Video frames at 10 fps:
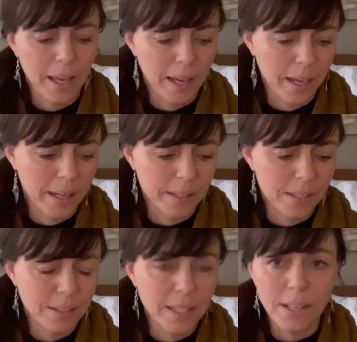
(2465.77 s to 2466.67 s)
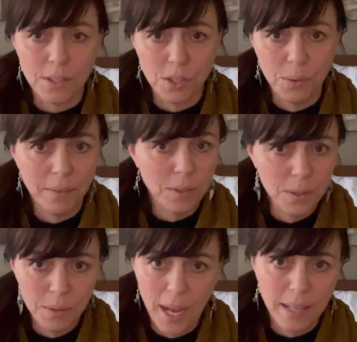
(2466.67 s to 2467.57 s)
And yes,
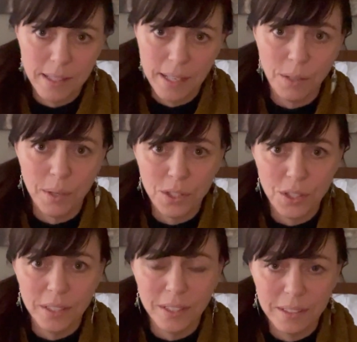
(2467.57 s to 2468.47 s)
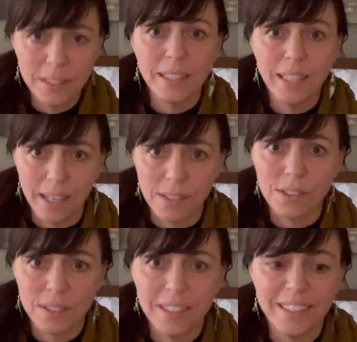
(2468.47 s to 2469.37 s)
whoever asked that question,
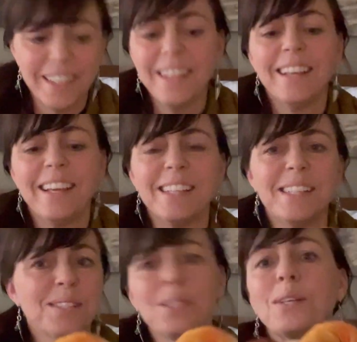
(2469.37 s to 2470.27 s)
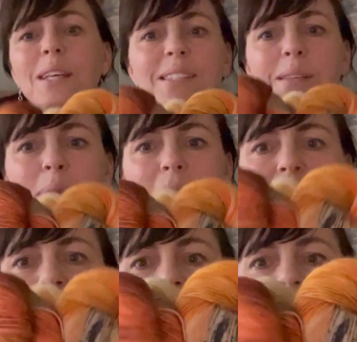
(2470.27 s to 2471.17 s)
yes, it does look as
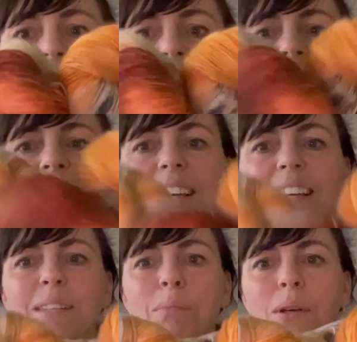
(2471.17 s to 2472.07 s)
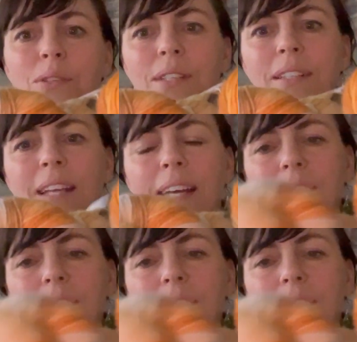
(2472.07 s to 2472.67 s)
amazing in person as